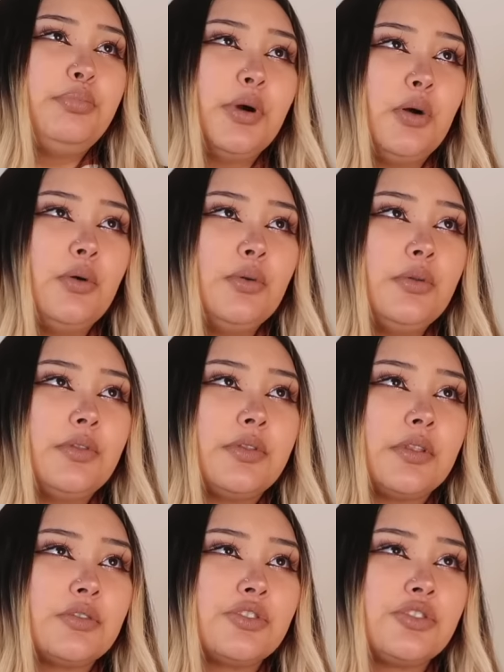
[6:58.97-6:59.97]

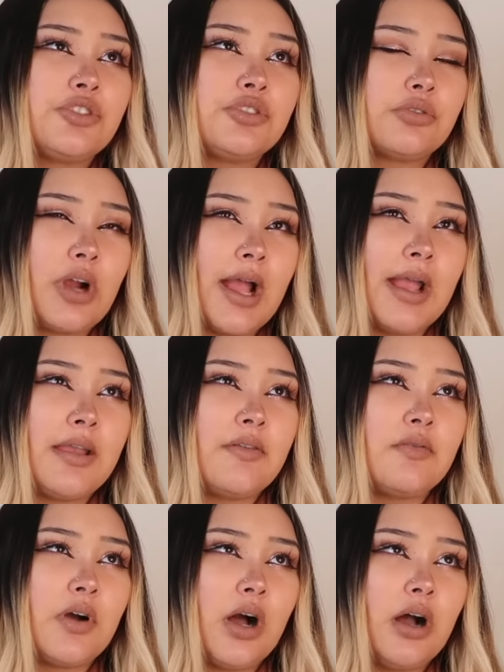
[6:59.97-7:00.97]
both
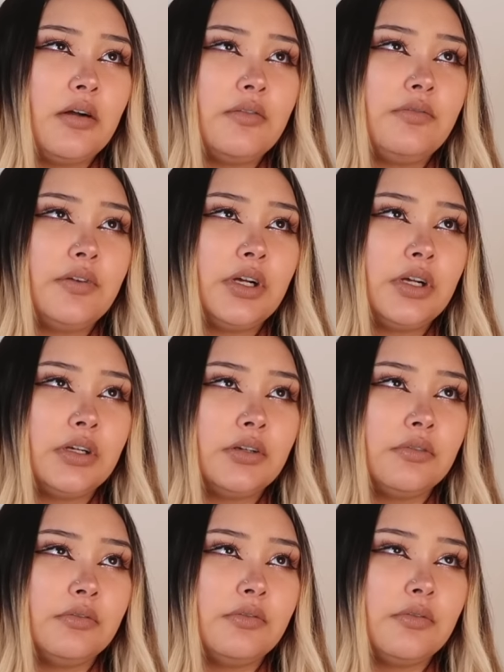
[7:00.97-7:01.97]
strive off
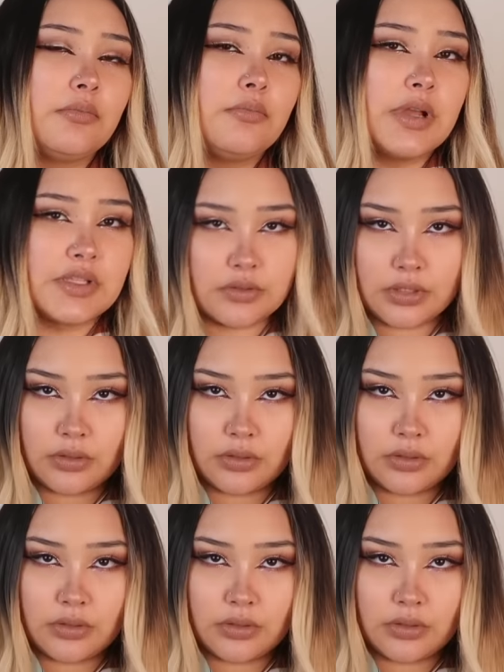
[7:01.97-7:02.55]
of mental